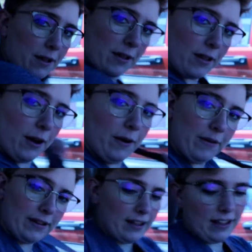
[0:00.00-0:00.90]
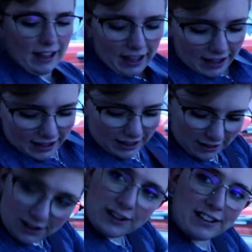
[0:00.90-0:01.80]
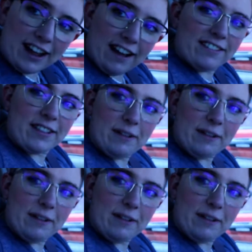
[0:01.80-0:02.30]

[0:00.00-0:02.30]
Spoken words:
so it's good to have